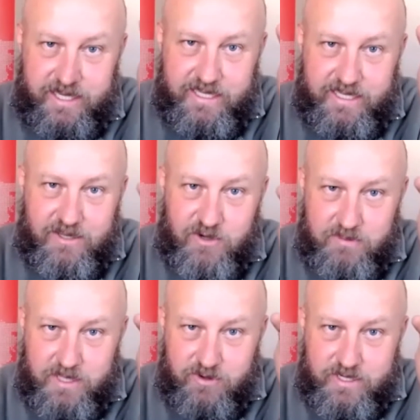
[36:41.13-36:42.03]

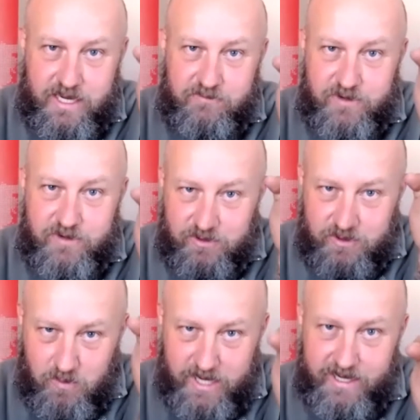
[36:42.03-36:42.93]
economic recovery on the
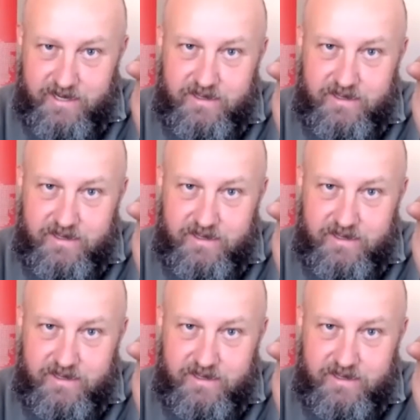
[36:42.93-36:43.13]
way,